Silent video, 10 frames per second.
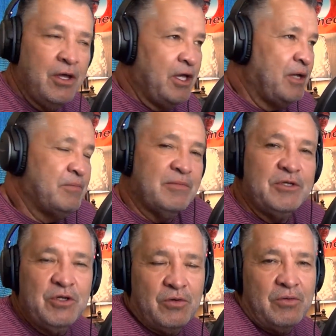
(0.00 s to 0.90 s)

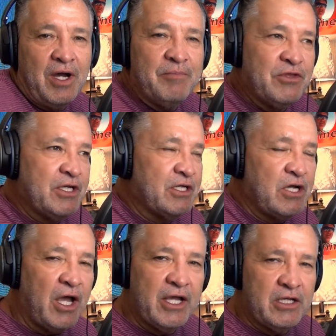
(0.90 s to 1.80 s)
And I'm thinking
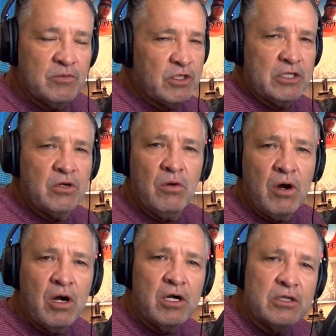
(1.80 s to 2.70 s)
kayaking, we're going to go
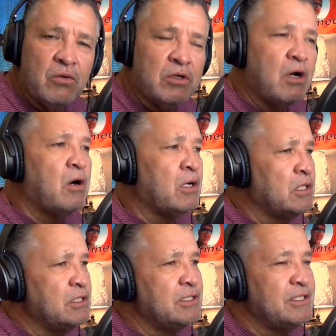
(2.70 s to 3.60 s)
hard, going
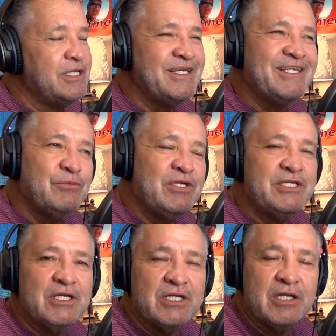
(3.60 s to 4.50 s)
hard. Yeah, we
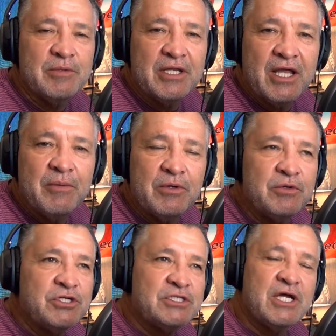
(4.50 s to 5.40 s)
did a little bit of that, but
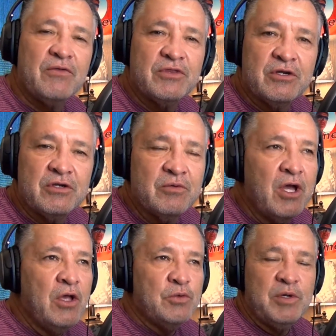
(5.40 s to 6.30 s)
we just out there and
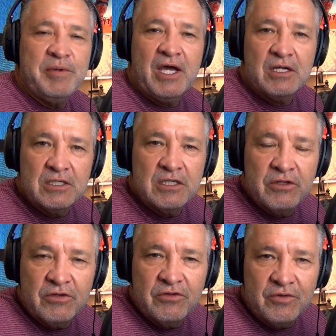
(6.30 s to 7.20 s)
we paddled
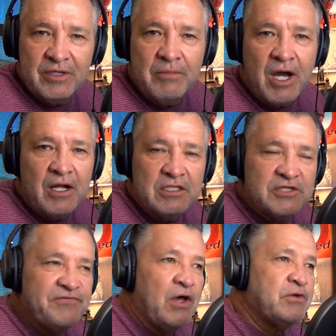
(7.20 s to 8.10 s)
another 3
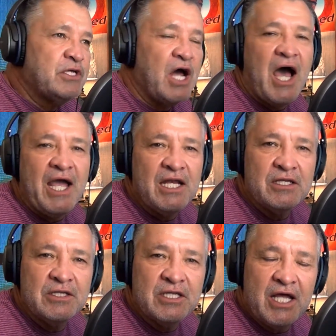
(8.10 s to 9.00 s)
miles, found an
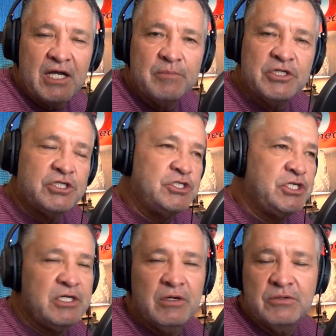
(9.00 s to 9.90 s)
island that had a bunch of
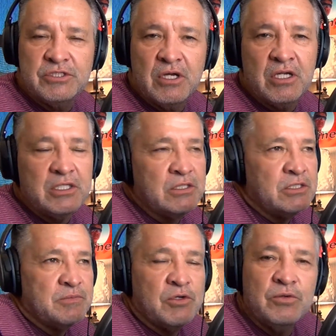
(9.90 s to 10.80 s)
geodes on it and
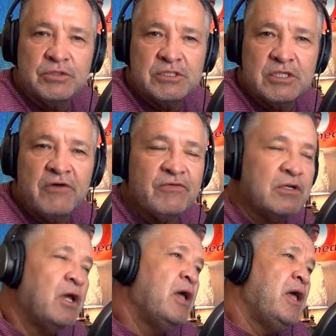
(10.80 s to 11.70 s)
some cool stuff. And
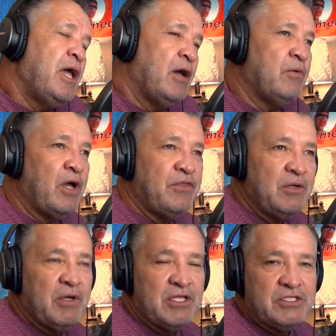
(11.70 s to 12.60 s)
I
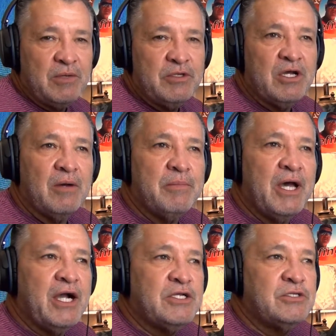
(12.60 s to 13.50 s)
think by the time we got
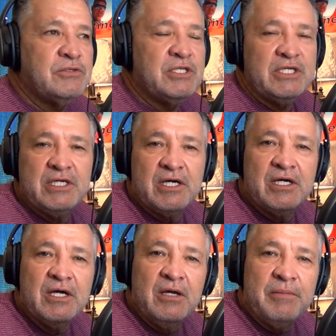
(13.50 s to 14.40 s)
back to
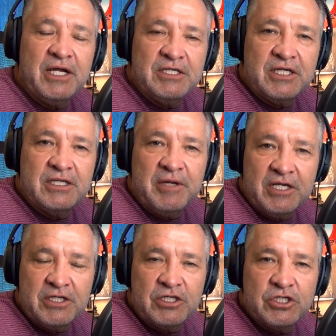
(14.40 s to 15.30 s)
the back
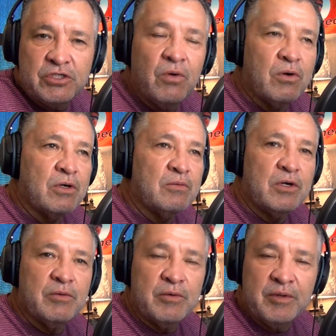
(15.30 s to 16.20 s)
to the shore
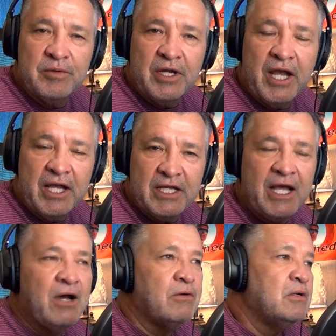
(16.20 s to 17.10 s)
where we were hanging
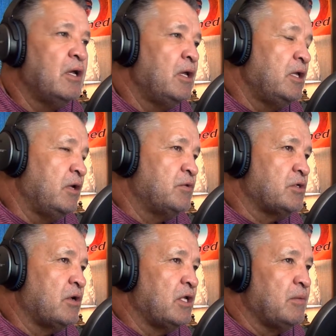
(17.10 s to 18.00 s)
out, it was
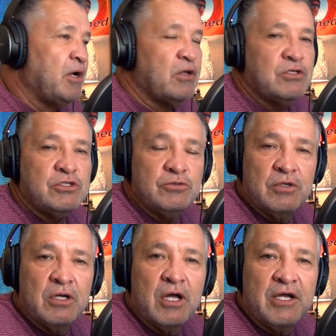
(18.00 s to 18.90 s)
already about 2
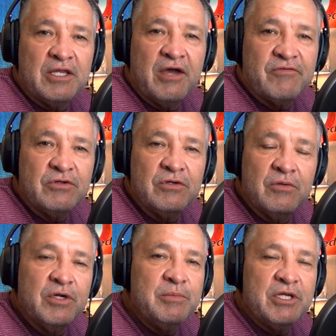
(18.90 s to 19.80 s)
o'clock in the afternoon,
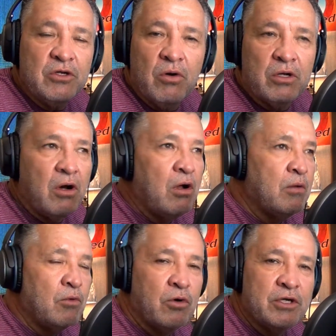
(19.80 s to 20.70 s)
and we'd been going all
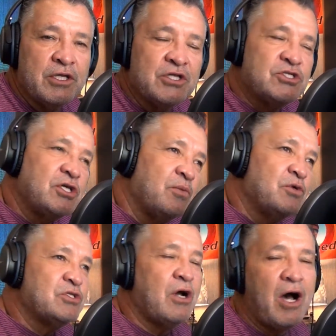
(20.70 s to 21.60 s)
morning. And the sun
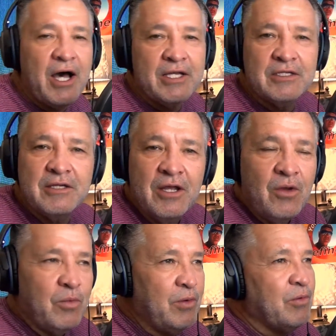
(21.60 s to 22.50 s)
was hot, and
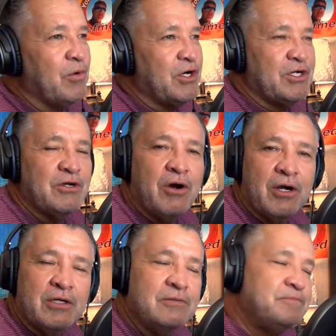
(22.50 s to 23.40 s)
we were working
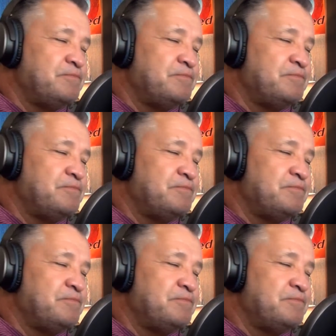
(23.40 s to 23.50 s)
hard.